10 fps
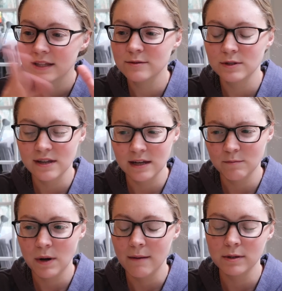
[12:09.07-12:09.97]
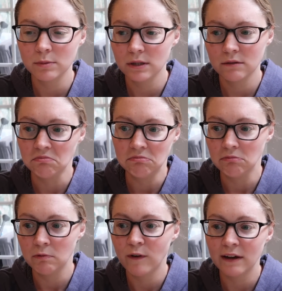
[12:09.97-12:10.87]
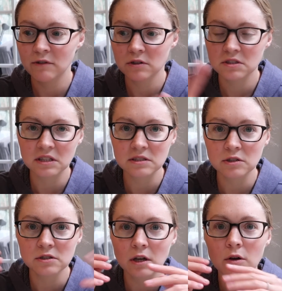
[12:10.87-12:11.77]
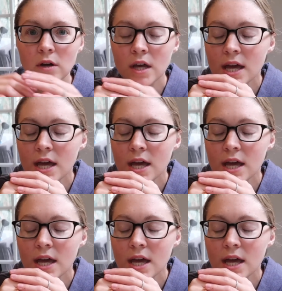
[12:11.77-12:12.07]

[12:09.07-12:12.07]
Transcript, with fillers: this was like probably five or six years ago,